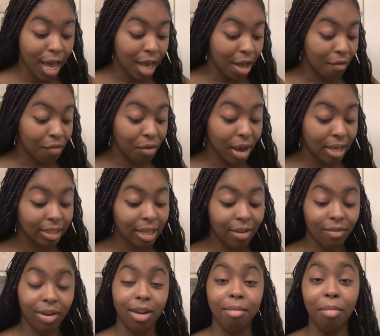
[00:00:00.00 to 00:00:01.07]
If you guys
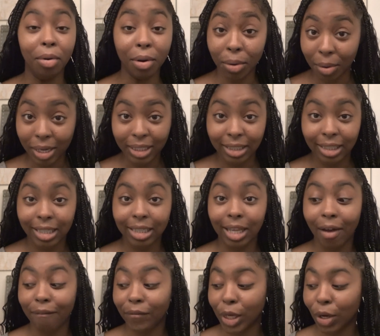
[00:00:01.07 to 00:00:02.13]
have any more questions,
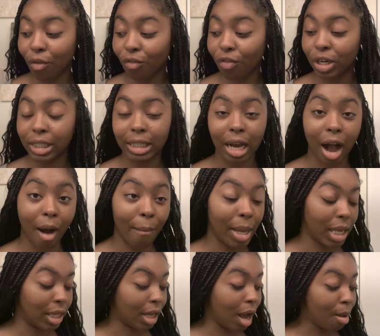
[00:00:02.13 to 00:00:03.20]
feel free to
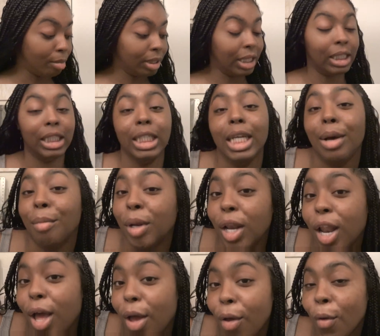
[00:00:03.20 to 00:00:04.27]
comment in the comment section down
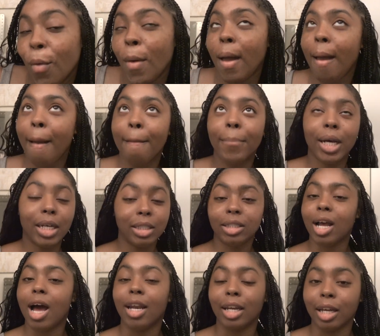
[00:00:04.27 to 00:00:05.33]
below because
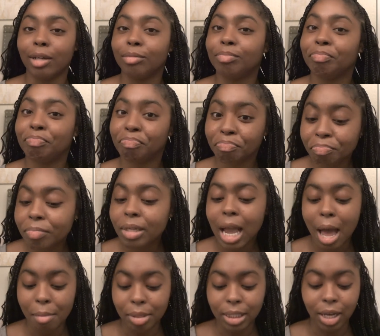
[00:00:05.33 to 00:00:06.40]
y'all know
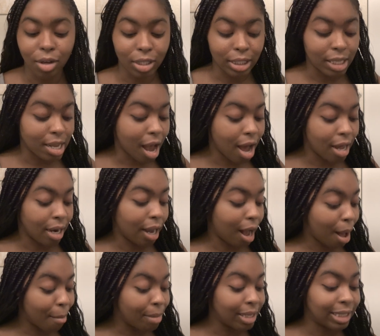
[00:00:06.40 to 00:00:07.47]
I'll be talking to y'all in the
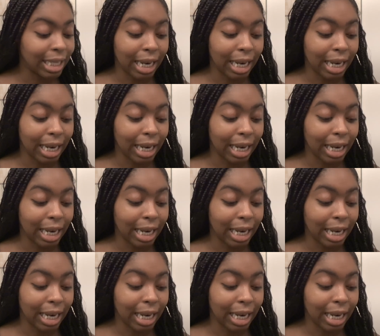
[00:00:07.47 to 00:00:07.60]
comments.